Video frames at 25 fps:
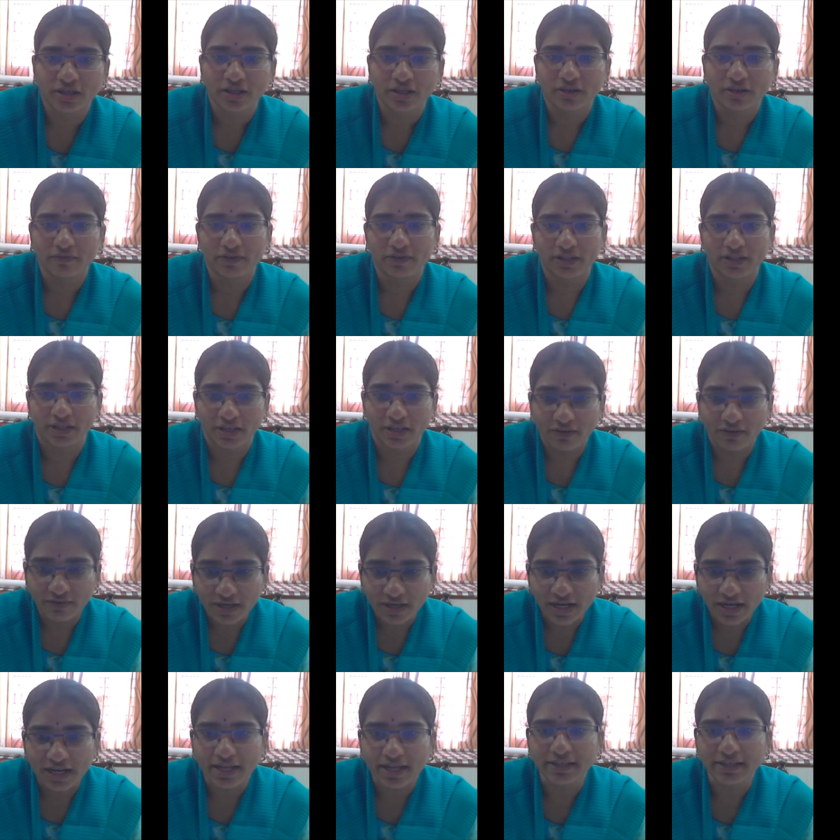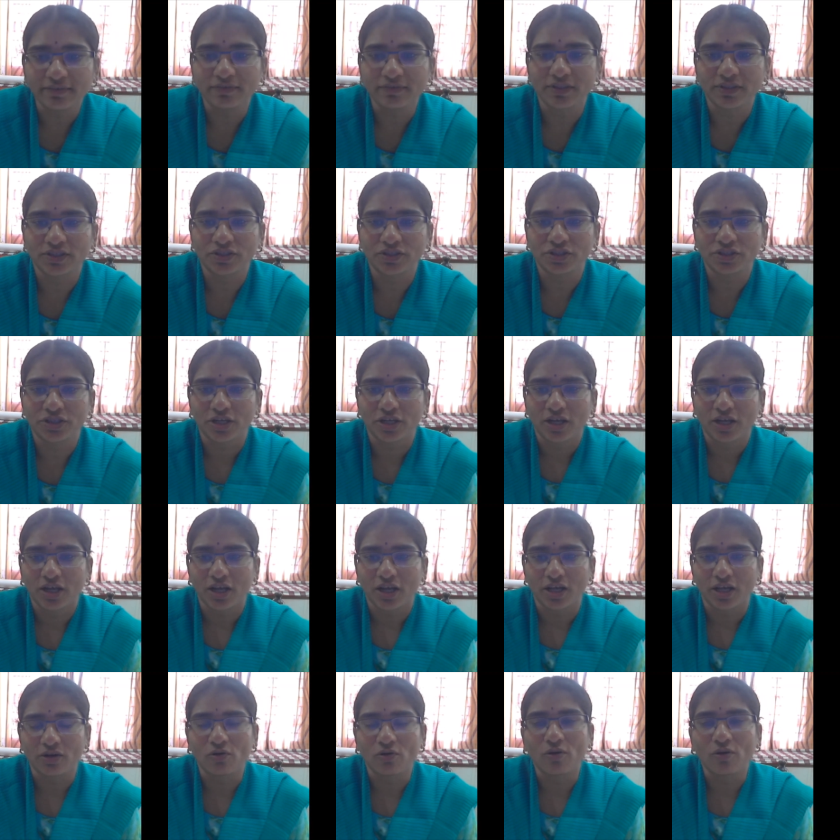with a given language
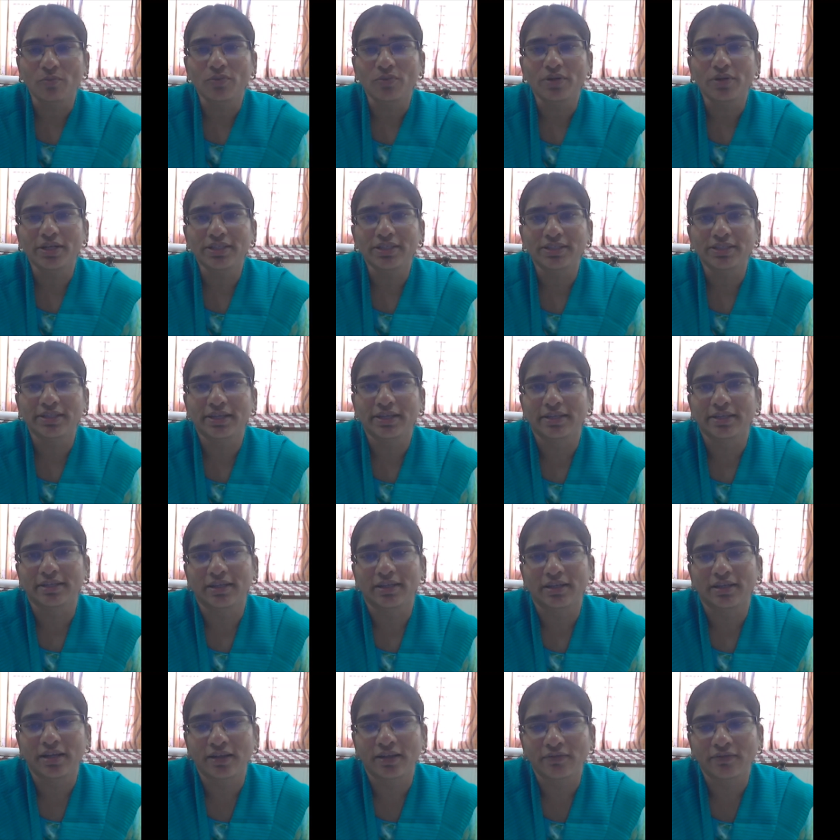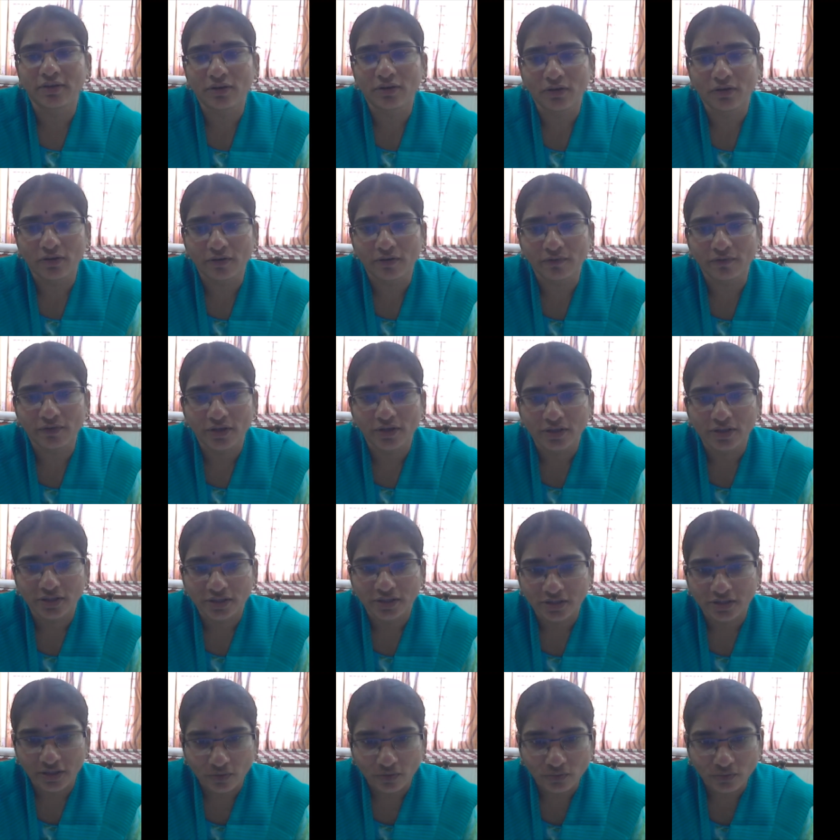and operates at the level of
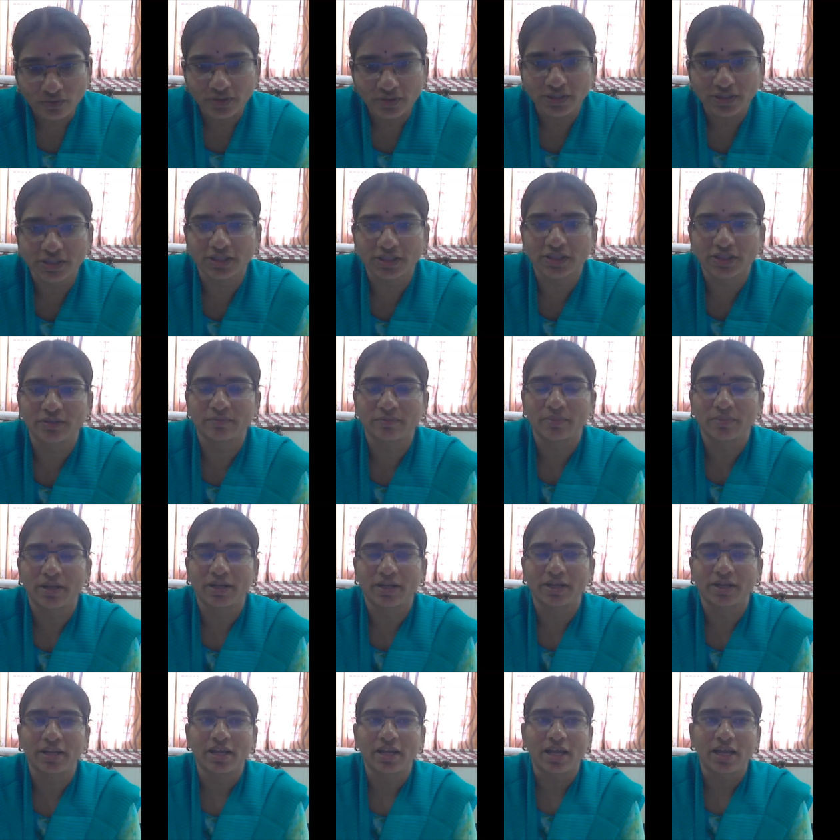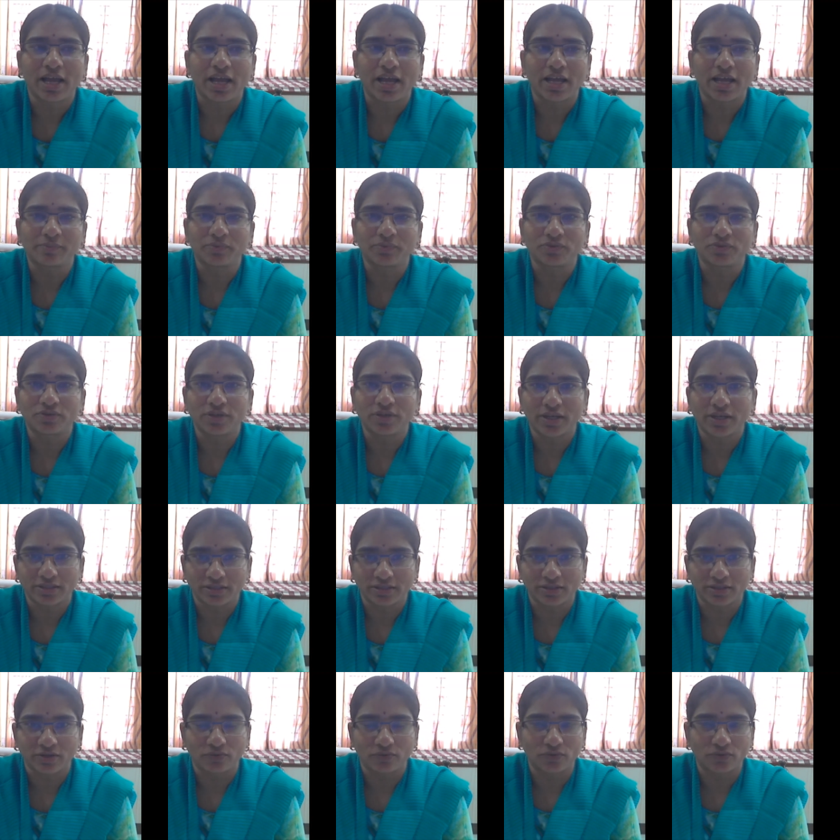sound system and abstract
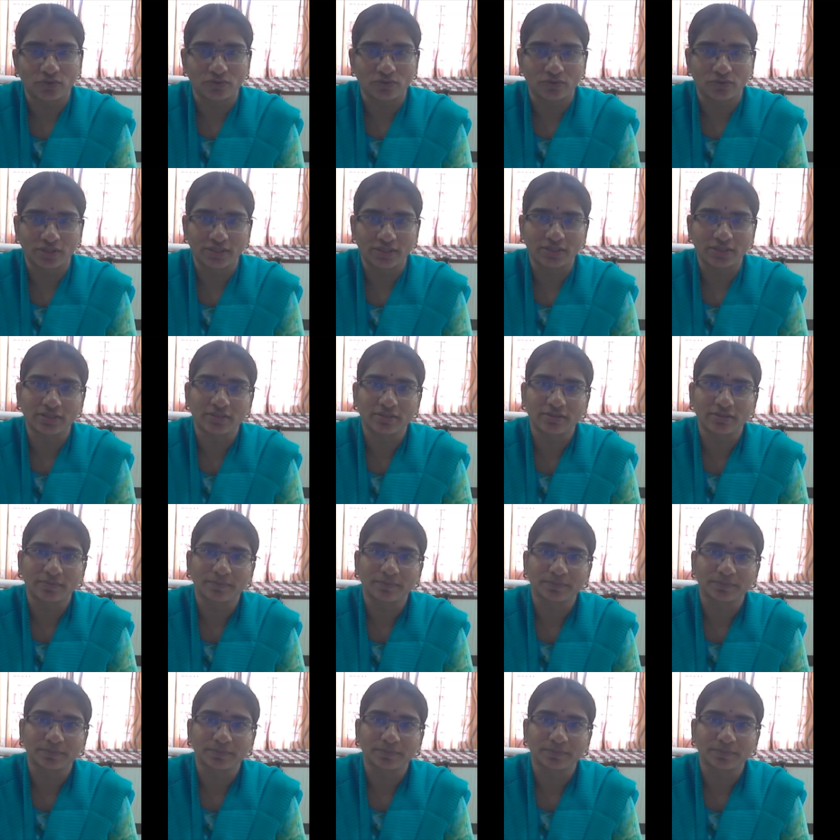sound units.